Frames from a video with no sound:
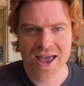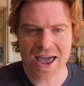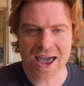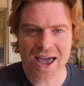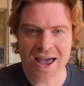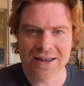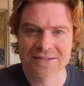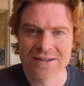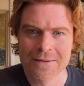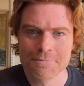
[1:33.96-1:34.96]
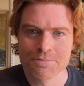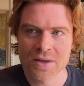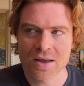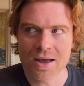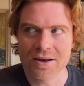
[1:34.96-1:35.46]
And
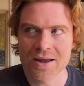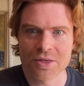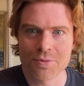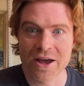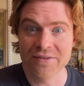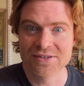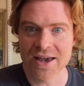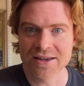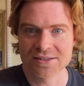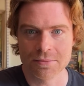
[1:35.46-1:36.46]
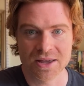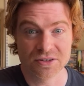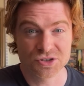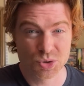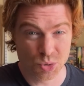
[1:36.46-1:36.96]
another way of saying something
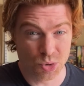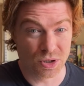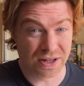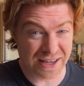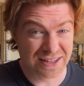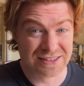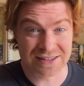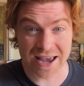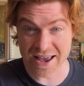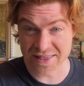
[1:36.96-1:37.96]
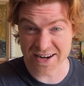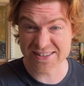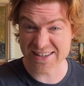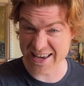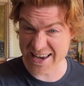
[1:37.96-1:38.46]
is cool is saying that
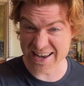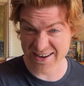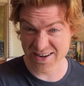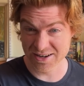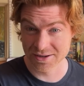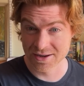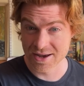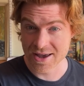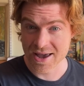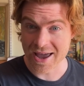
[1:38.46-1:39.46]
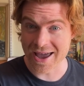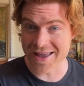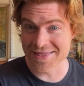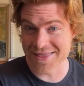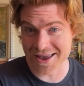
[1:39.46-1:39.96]
it's in.
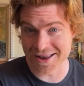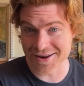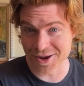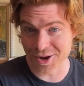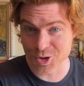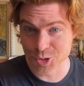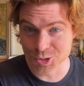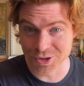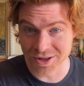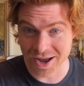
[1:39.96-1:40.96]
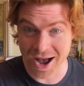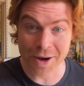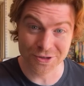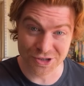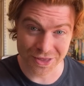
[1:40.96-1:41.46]
And then a cooler, I
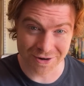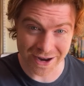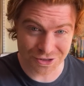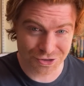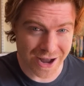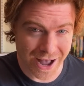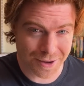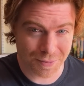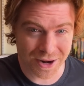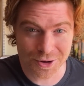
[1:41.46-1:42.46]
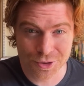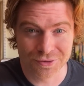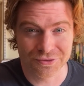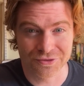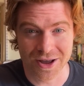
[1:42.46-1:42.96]
was on the right track, but I
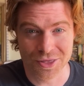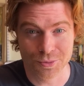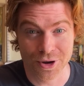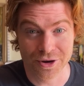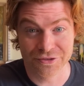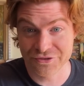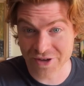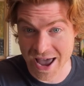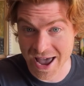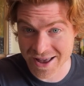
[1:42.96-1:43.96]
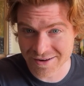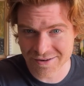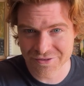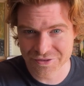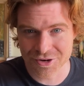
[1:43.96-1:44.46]
couldn't find the word
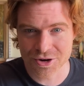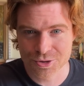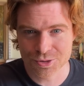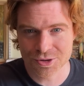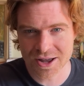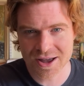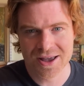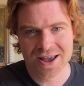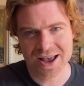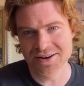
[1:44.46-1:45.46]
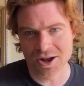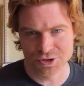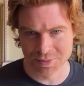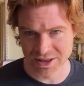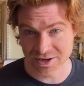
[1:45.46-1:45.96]
fan for a cooler. And
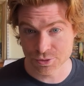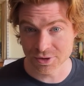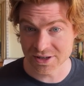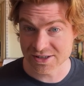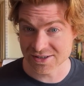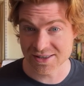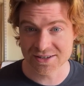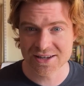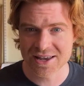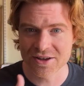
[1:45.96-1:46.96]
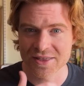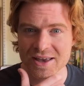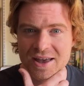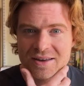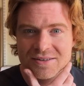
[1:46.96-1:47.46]
ultimately coolest is the T on
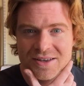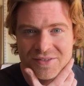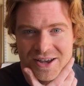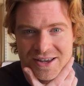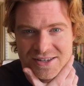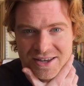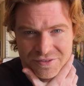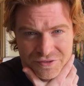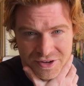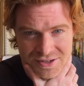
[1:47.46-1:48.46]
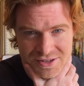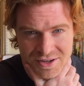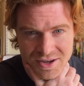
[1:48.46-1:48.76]
the end, giving us infant,